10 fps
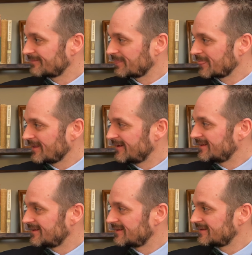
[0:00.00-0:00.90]

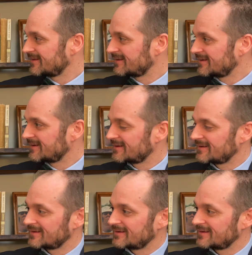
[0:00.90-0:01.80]

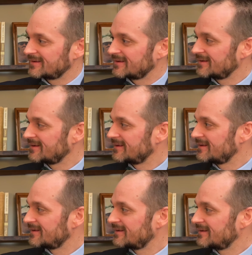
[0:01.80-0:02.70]

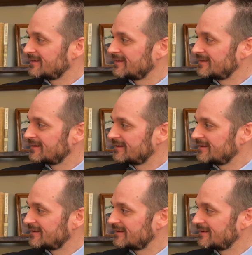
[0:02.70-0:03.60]

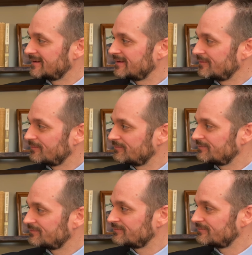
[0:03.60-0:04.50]

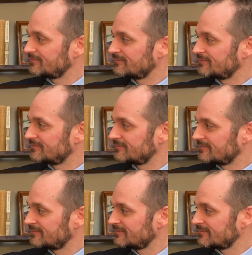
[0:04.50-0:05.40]

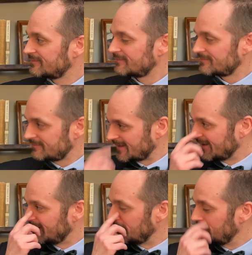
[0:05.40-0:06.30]

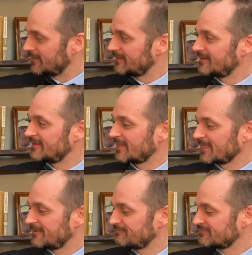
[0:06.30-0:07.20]
(silent)